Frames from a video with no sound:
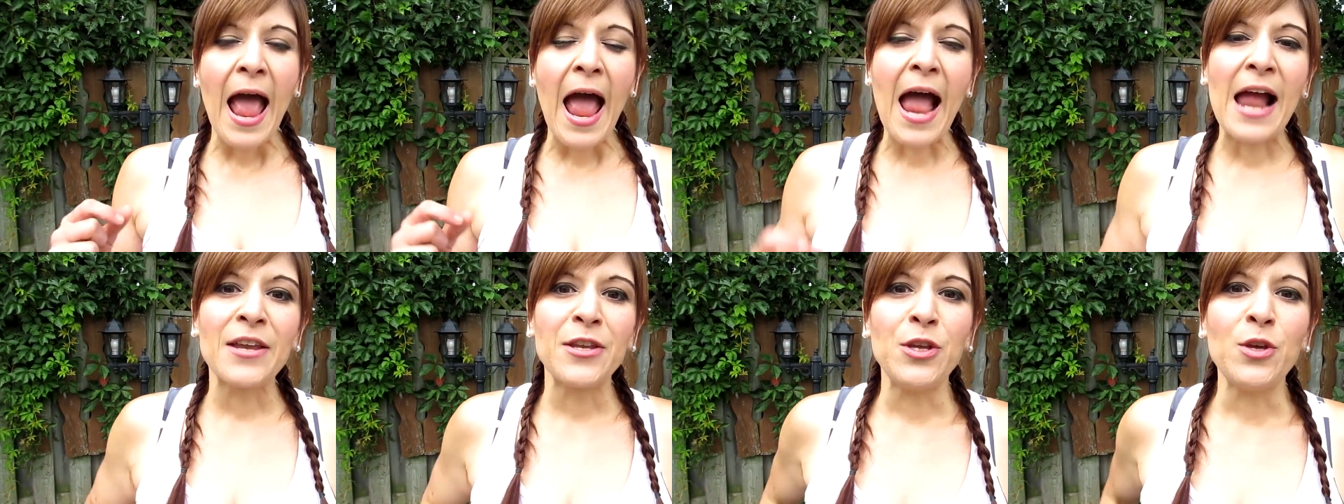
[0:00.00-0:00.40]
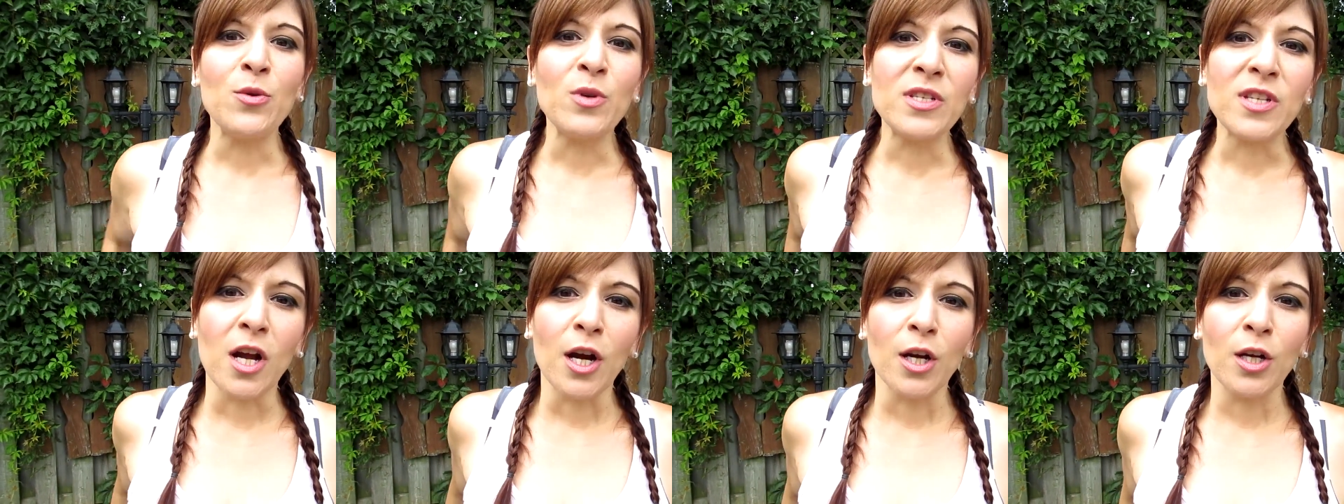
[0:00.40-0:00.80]
and
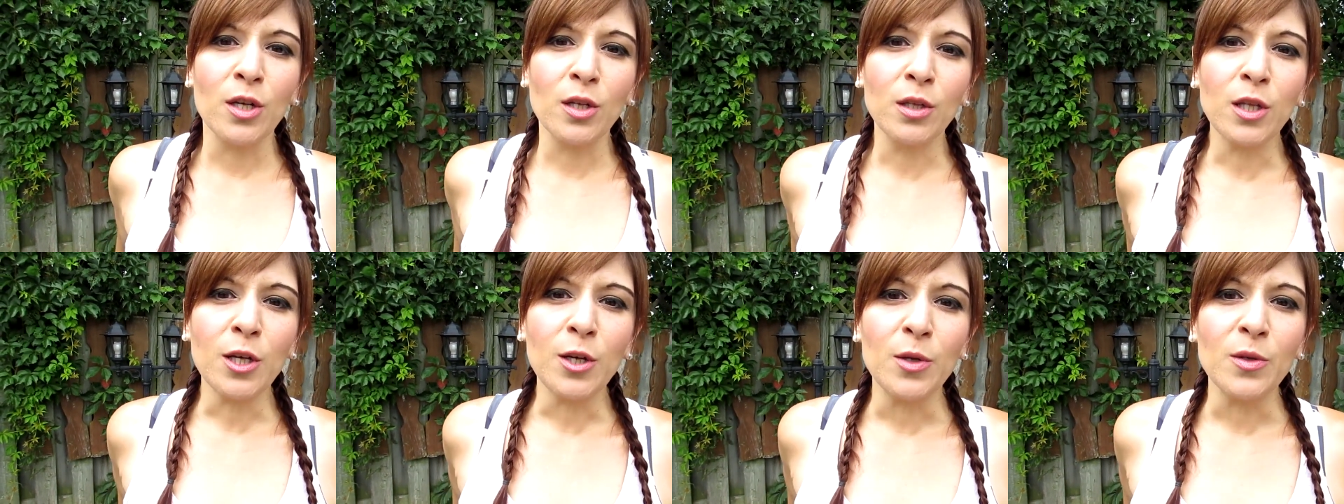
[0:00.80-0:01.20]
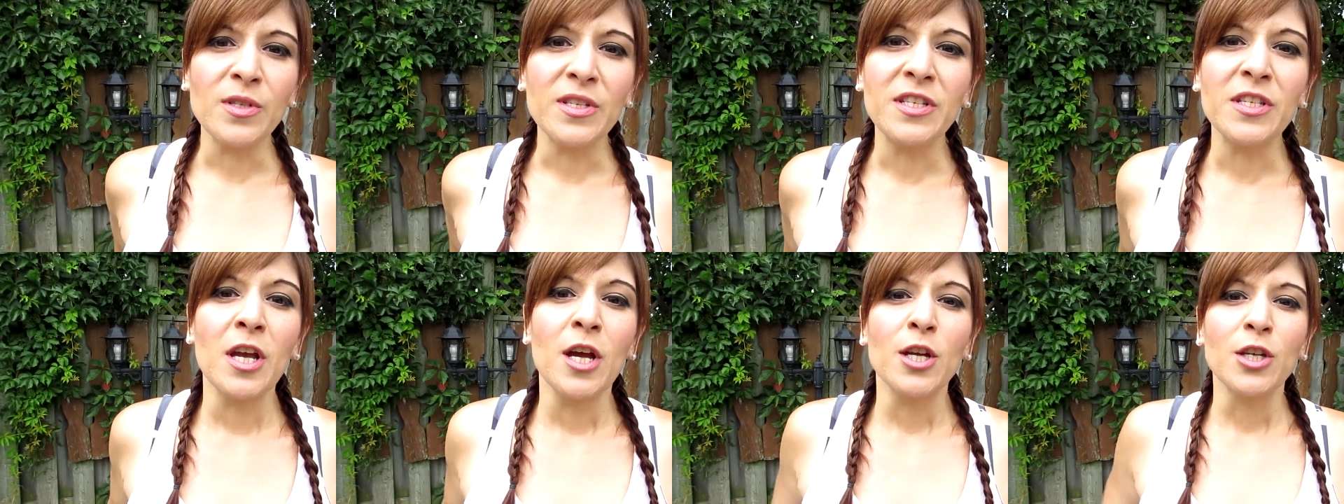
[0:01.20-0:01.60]
use our
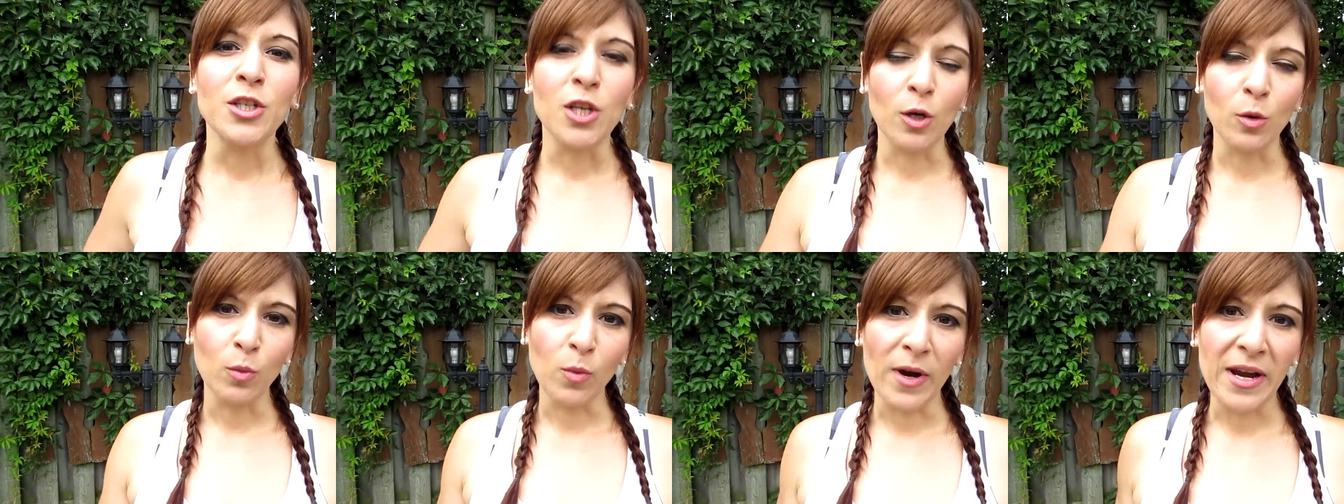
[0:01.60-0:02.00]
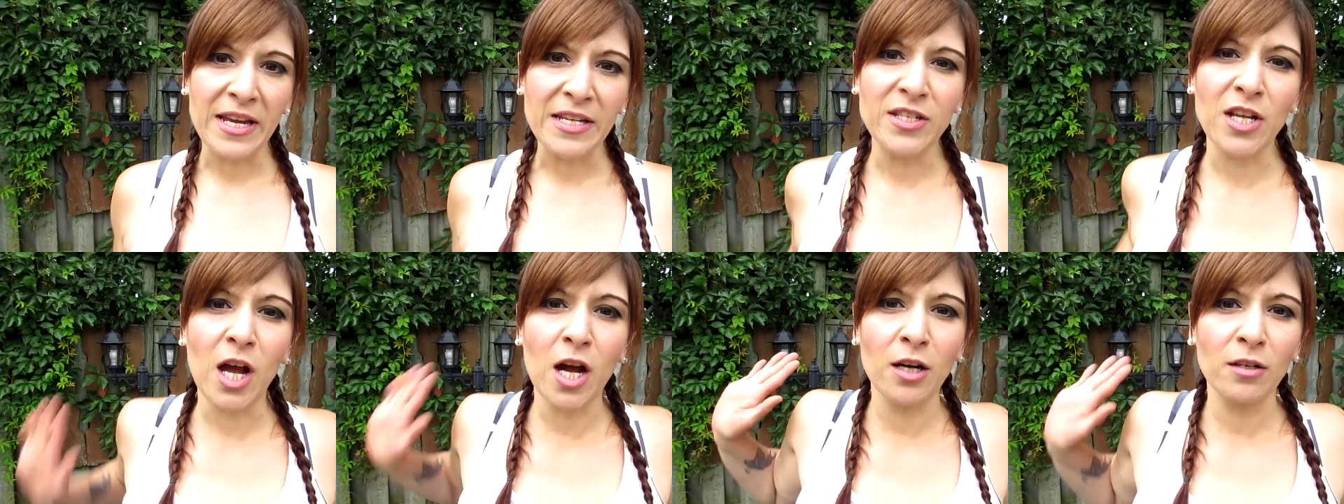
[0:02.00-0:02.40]
glutes to
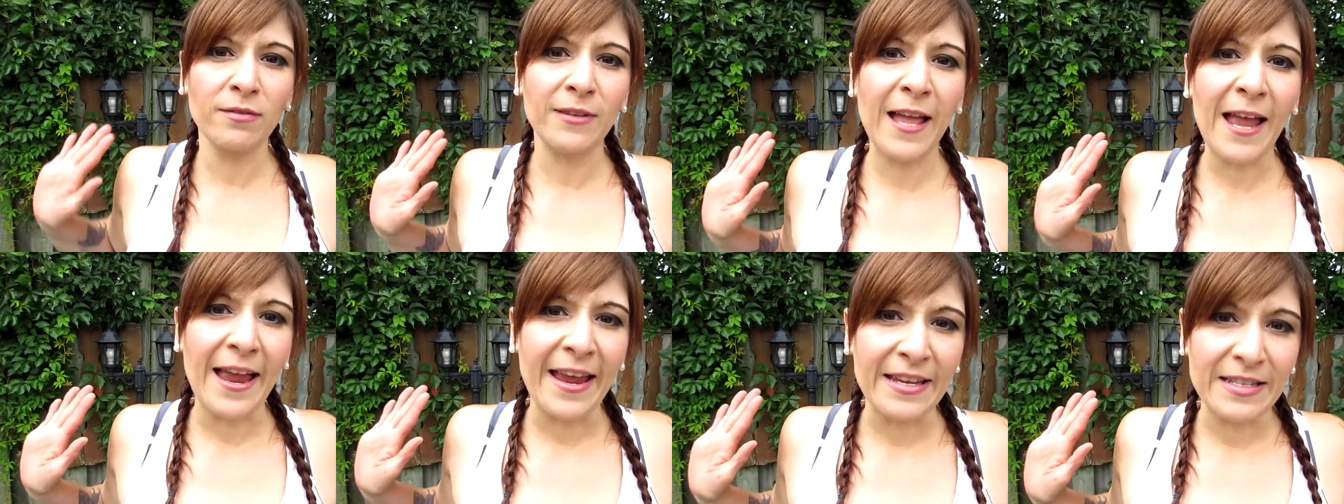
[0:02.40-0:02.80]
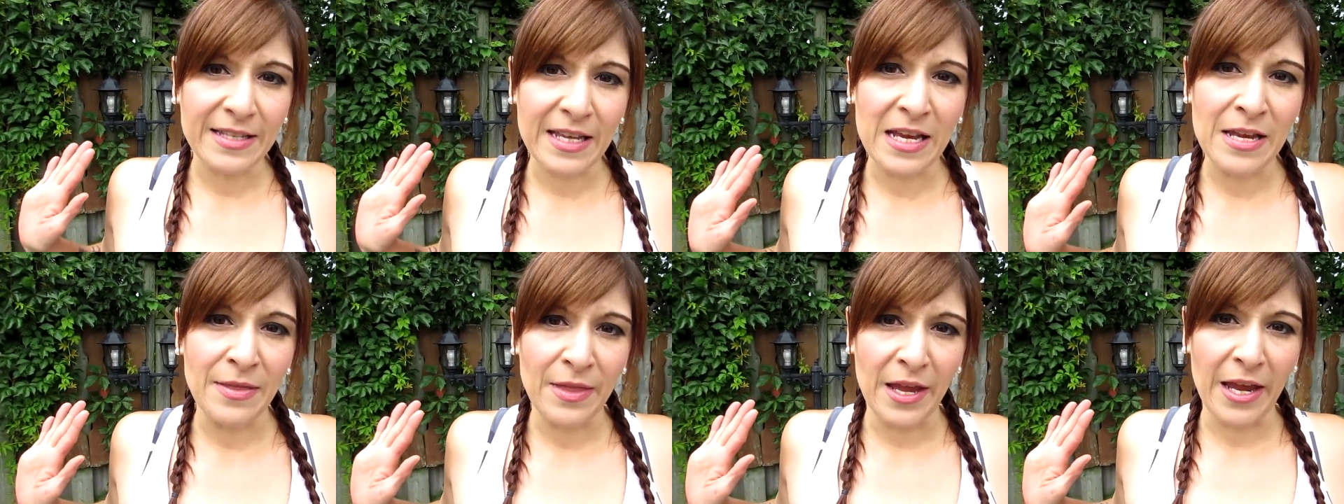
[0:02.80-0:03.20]
raise our legs
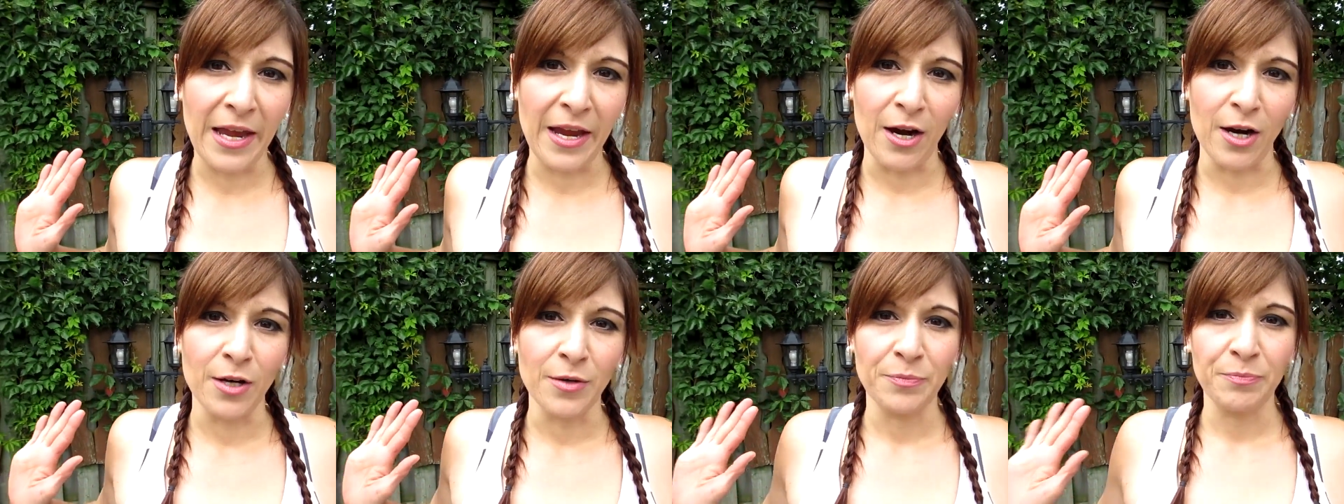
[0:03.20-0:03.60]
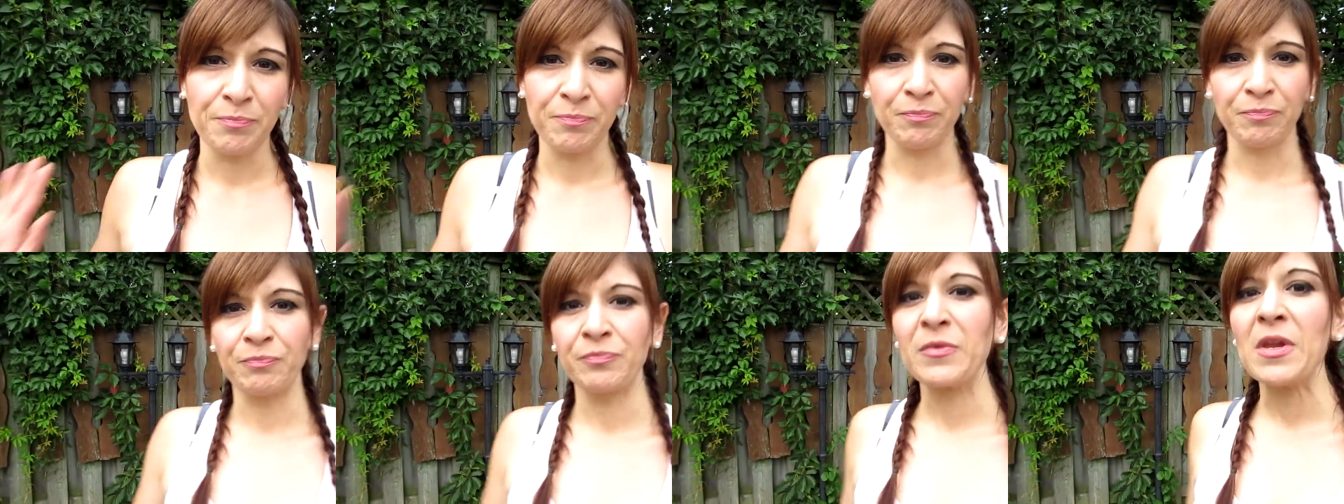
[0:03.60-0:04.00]
in the air.
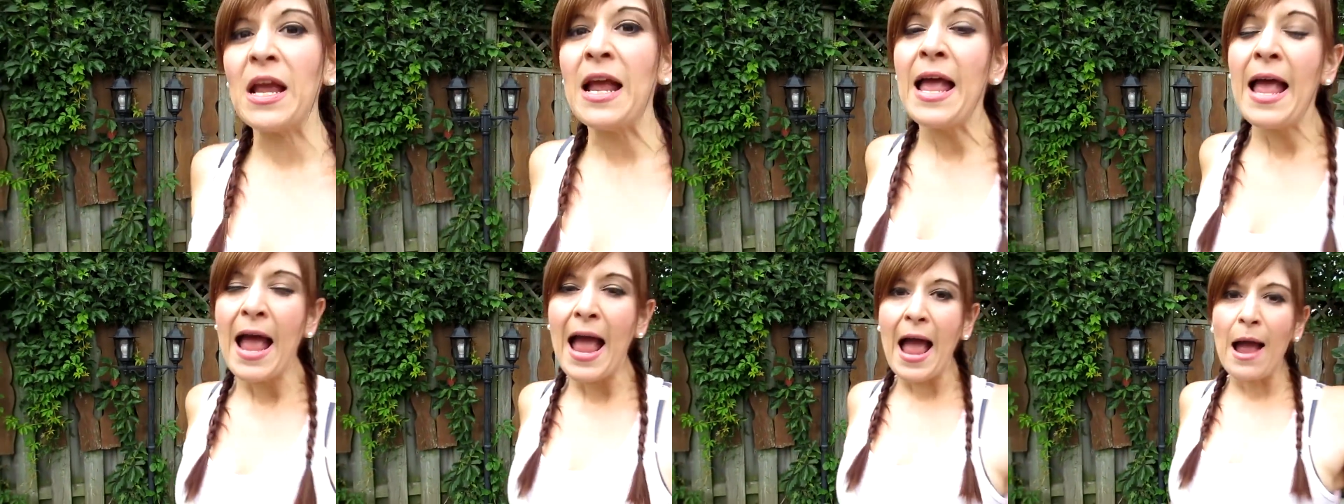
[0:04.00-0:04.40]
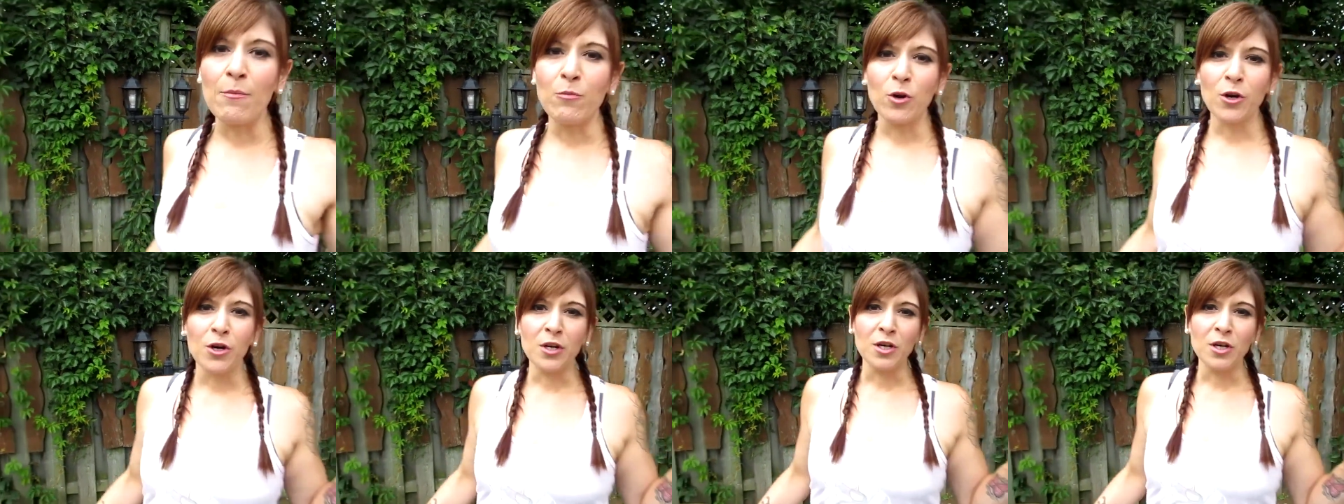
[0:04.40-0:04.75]
And we're